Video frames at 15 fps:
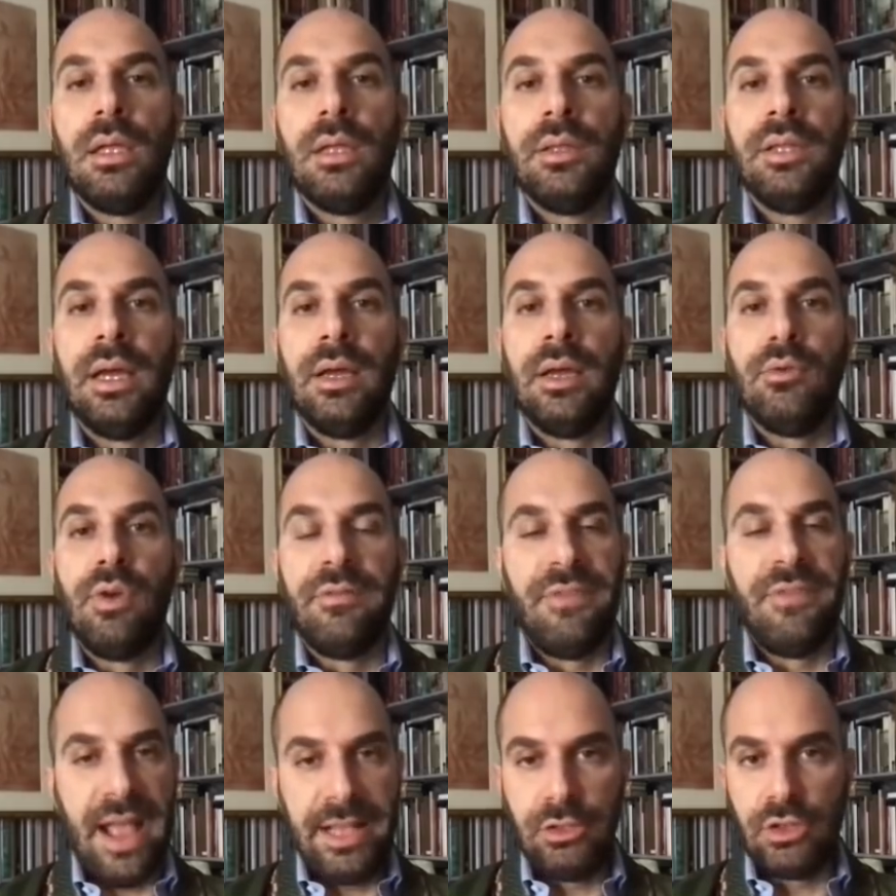The
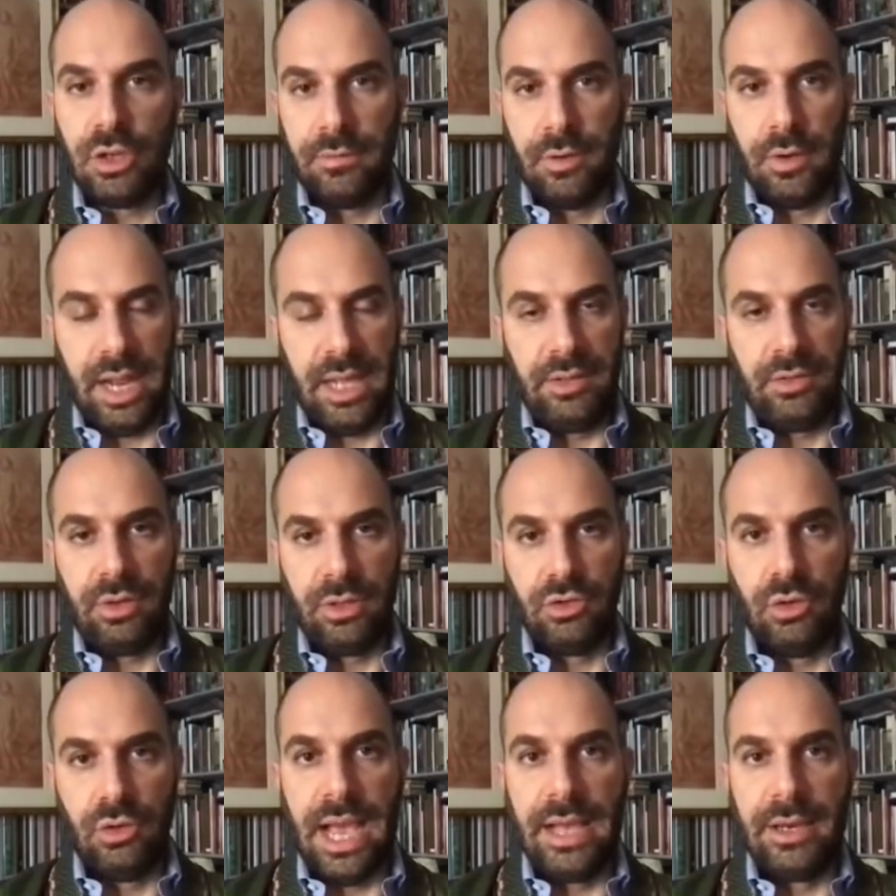revenge of Lorenzo and
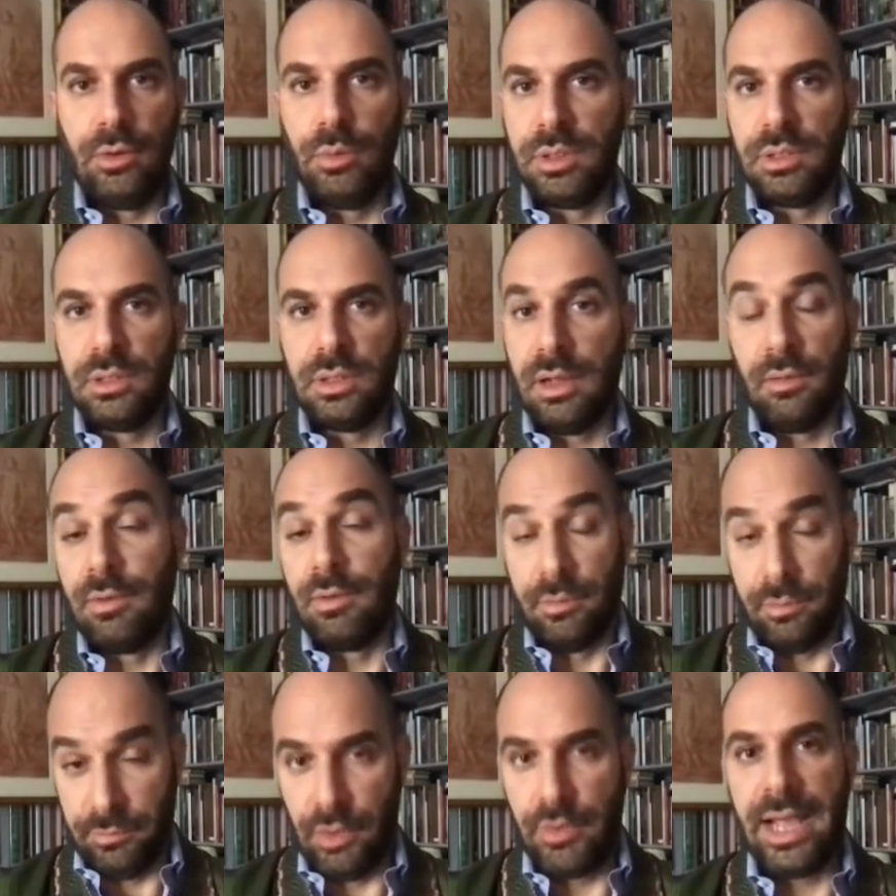Giuliano
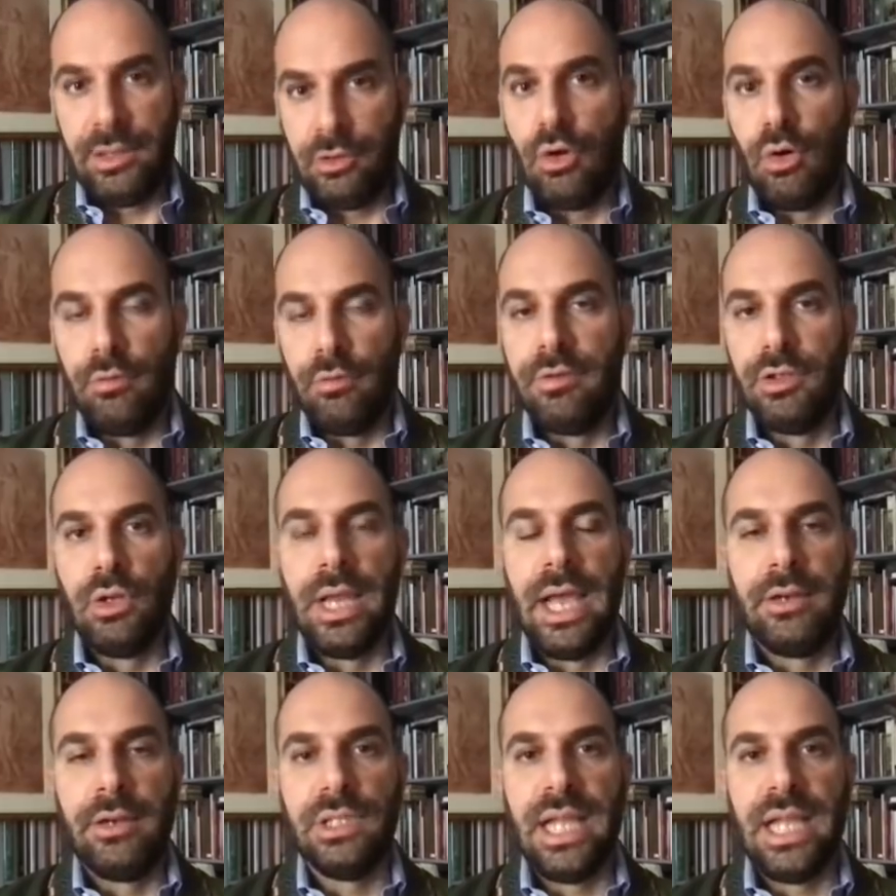of Lorenzo over
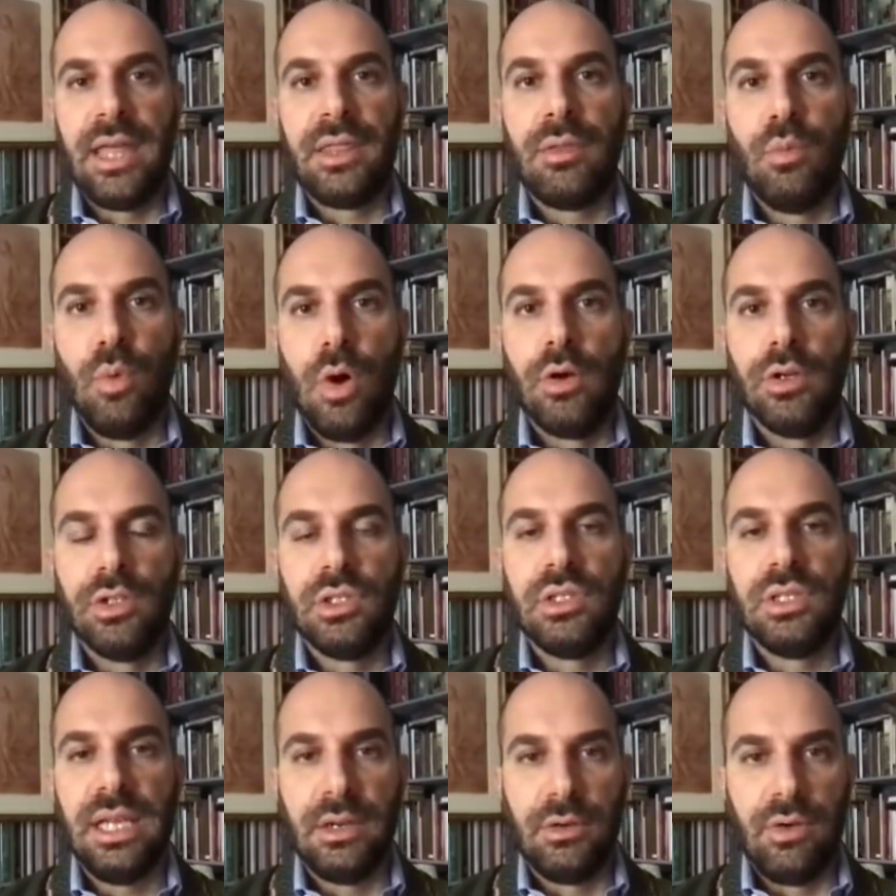Giuliano's death
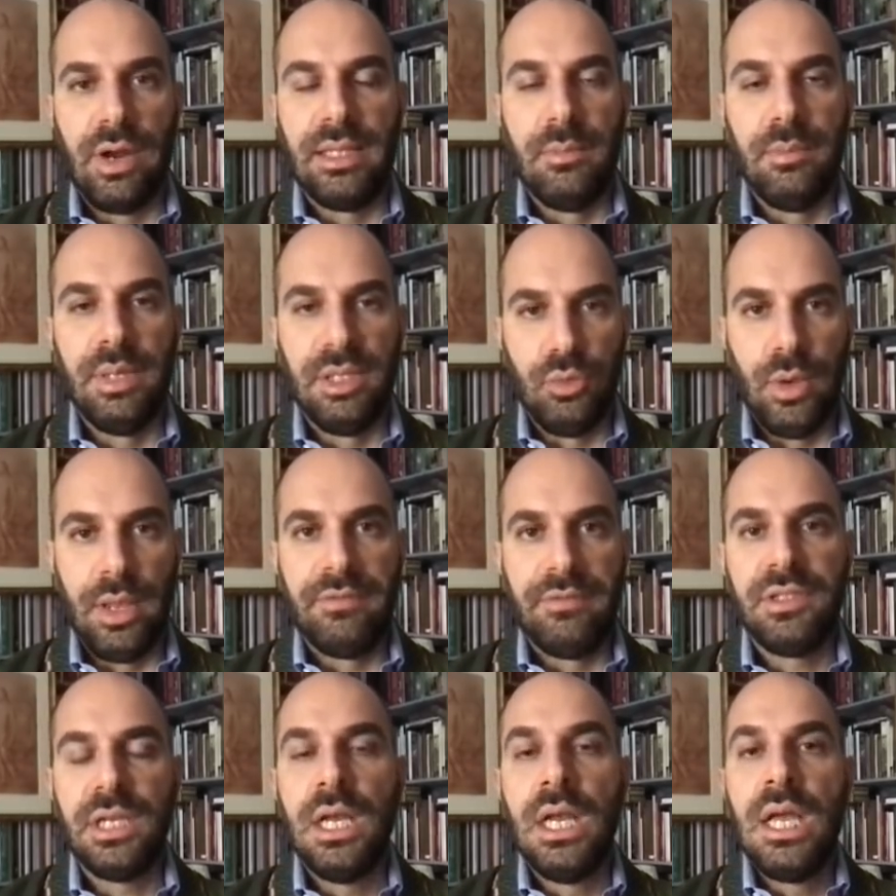was incredibly
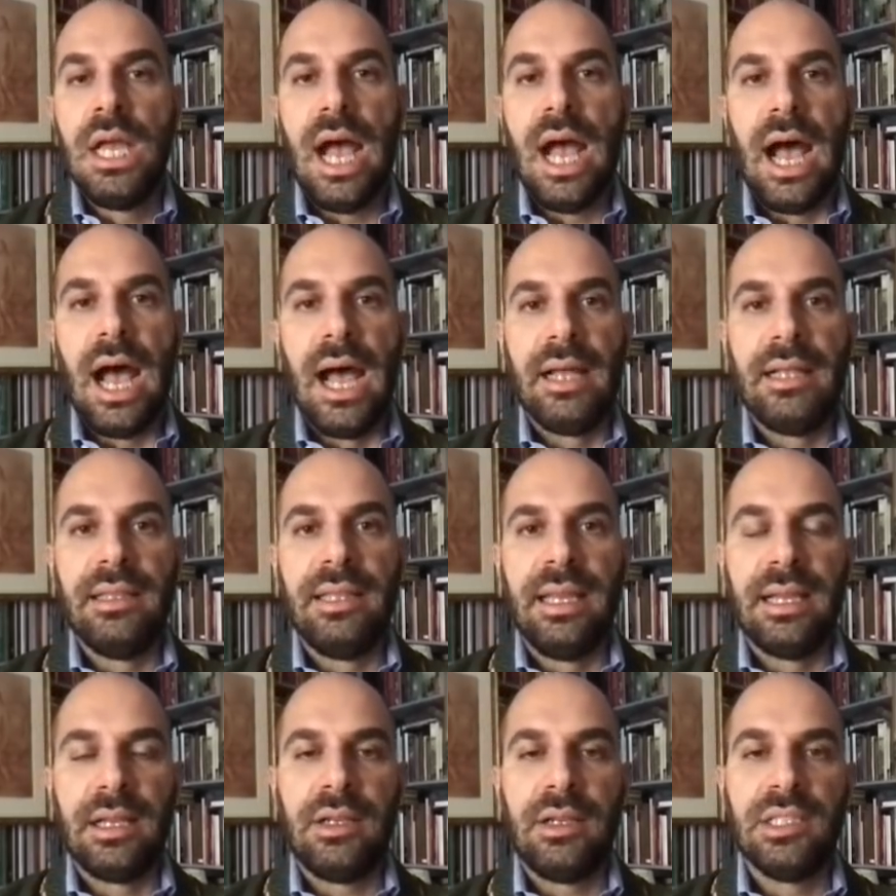swift.
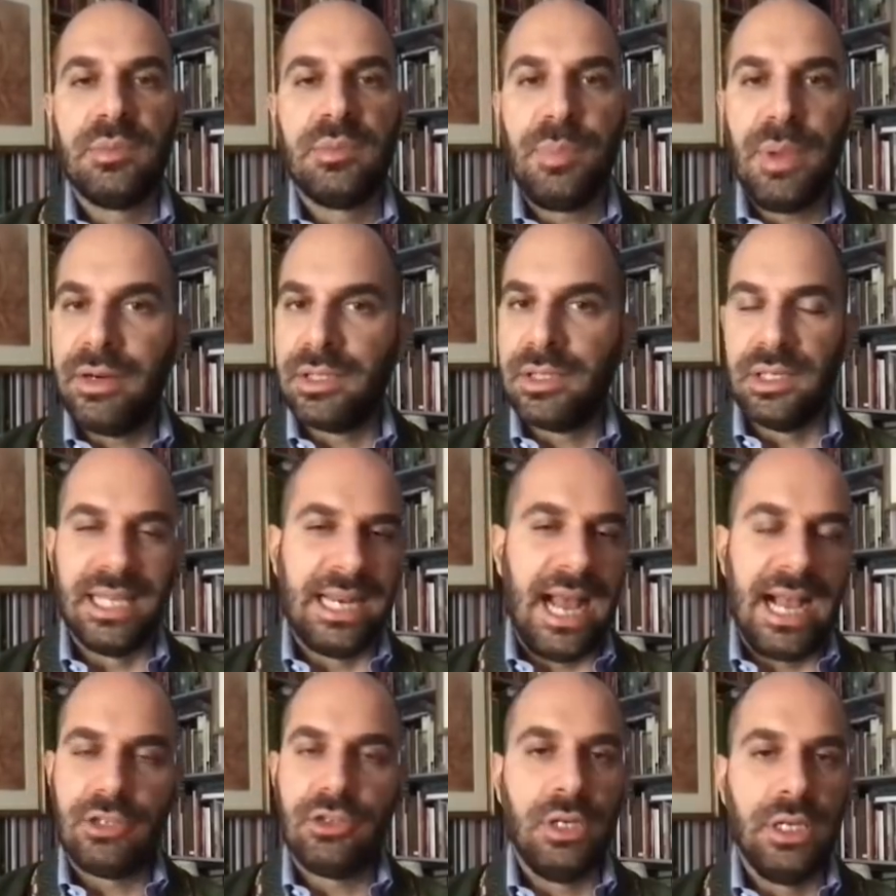The conspirators had
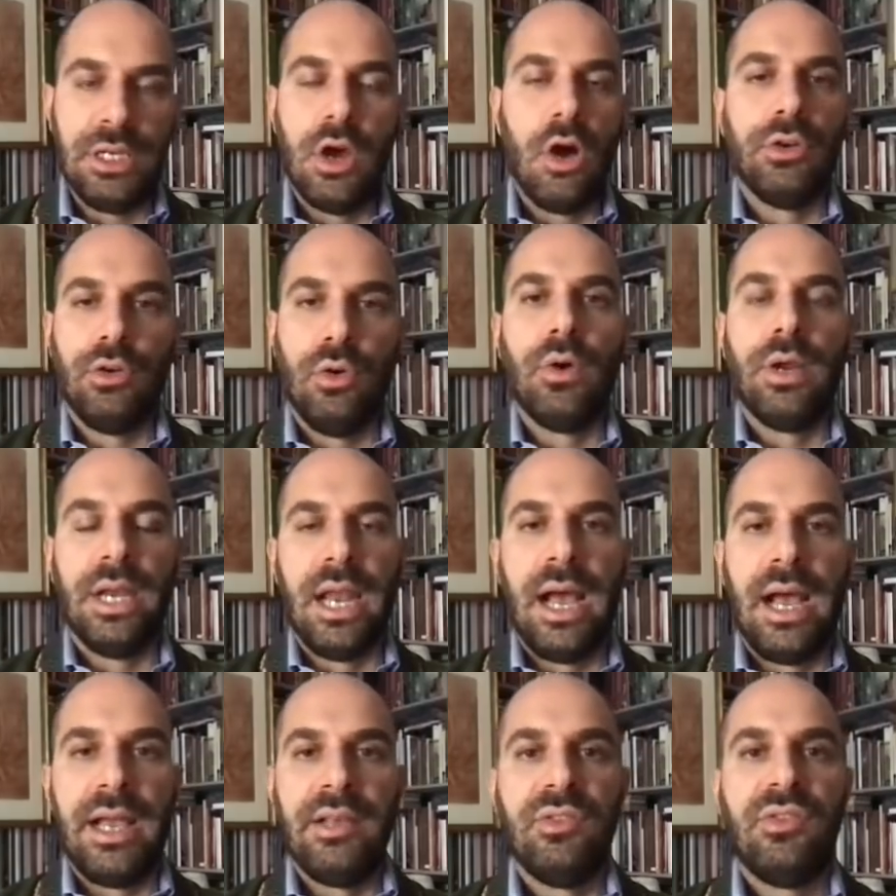actually not
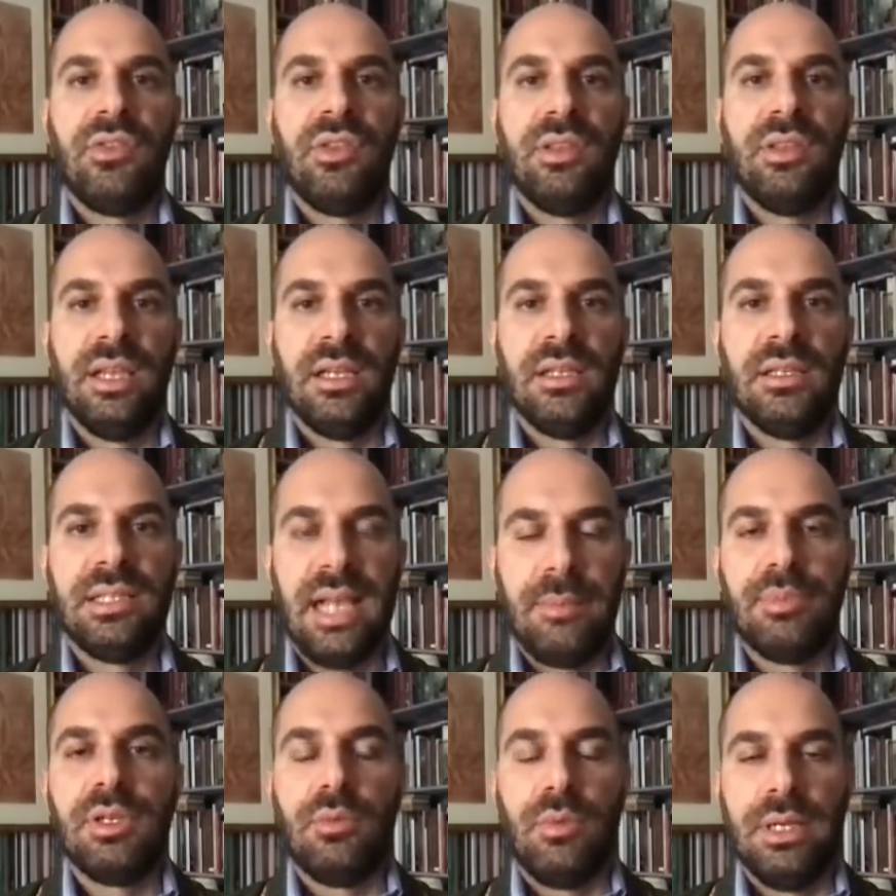organized the
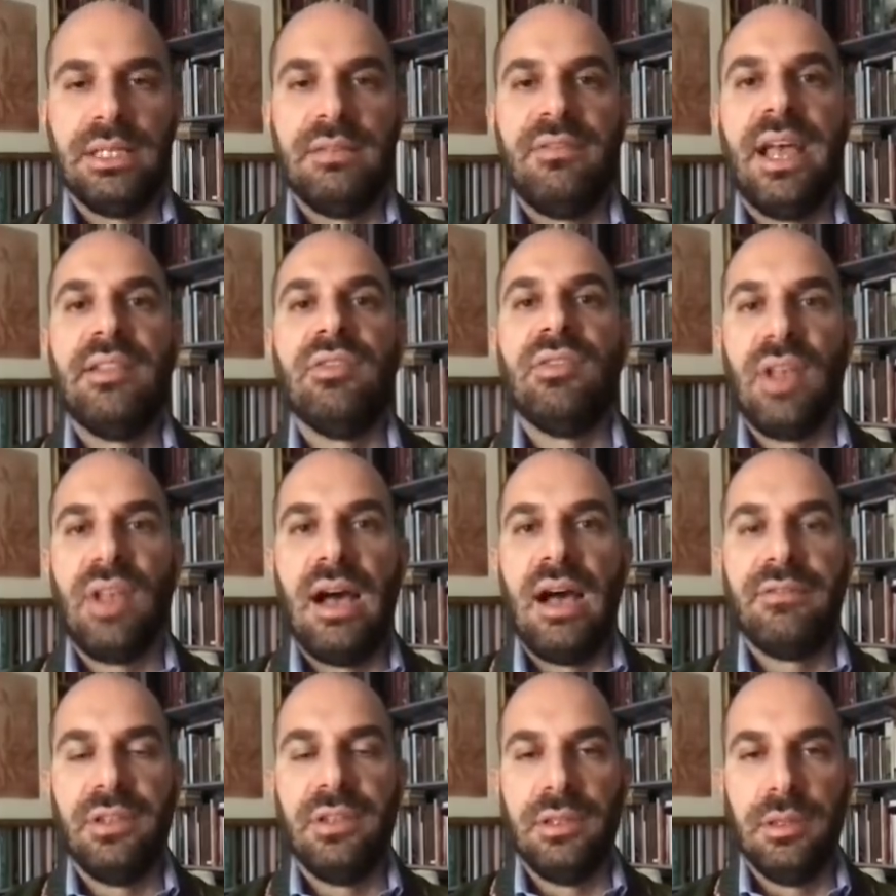subsequent events
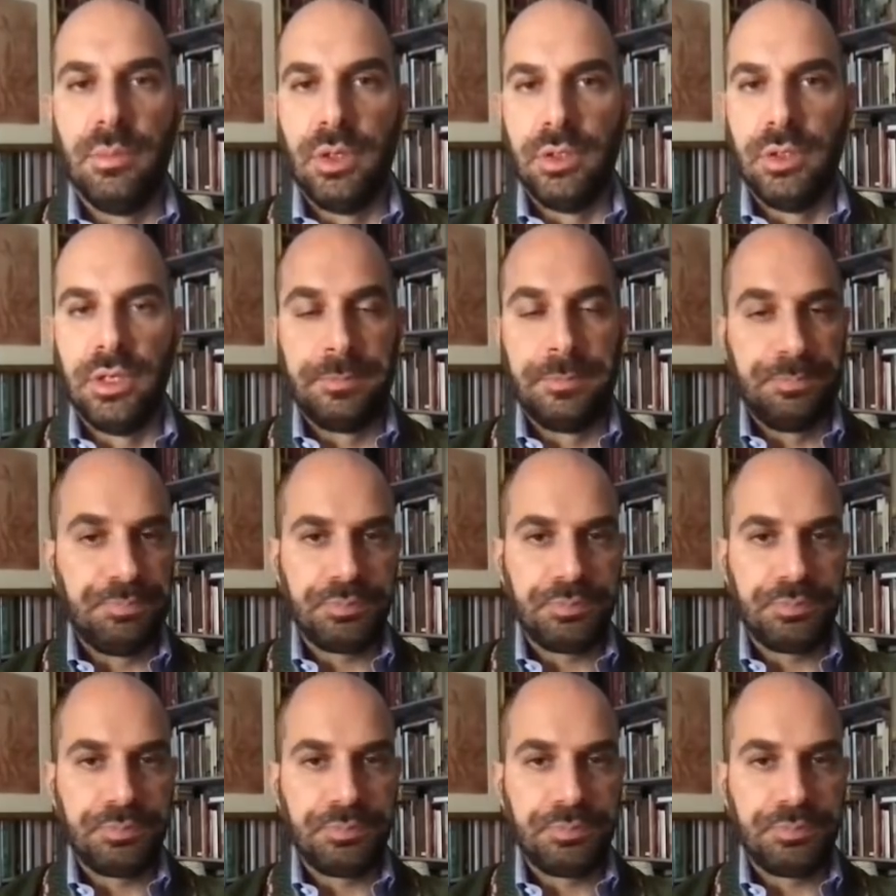after the murder